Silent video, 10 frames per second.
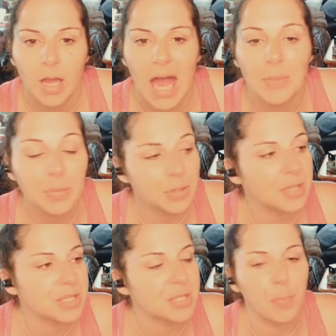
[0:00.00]
I built
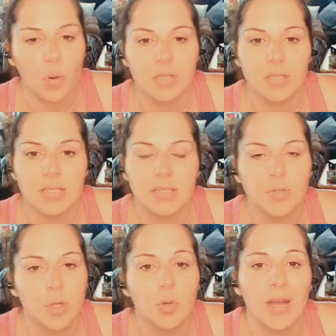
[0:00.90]
this support system
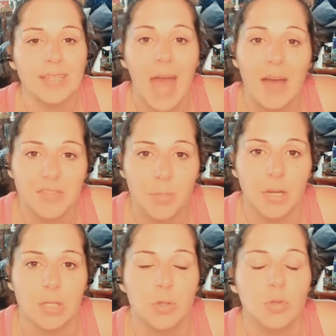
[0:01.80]
so you guys have
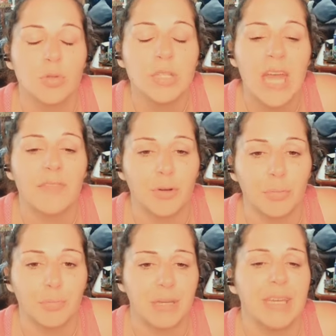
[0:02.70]
somebody to
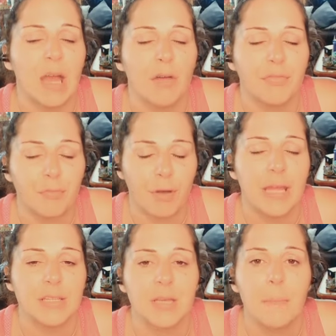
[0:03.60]
never be
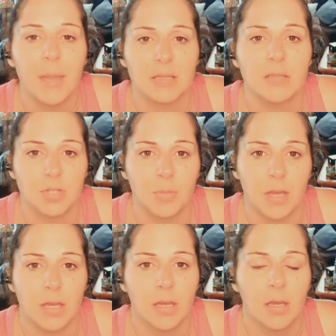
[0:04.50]
afraid to message
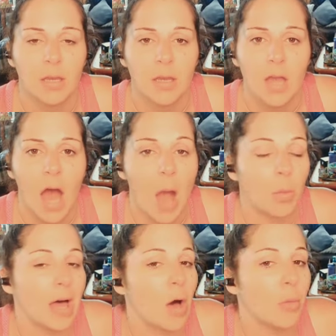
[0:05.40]
me. I
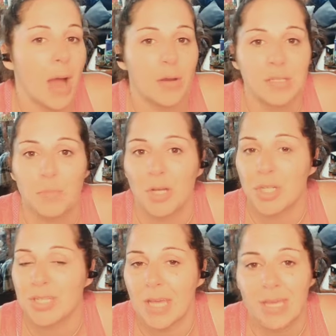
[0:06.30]
will help out as much
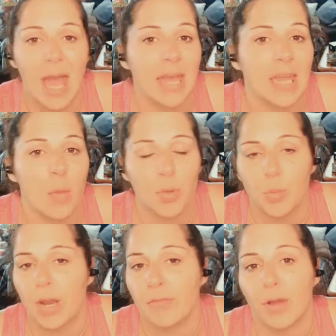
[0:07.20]
as I can and with
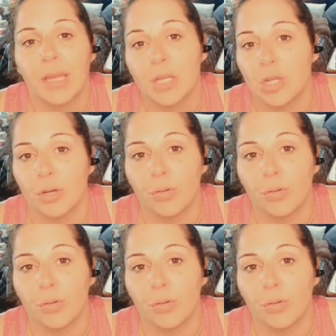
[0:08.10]
whatever I can do.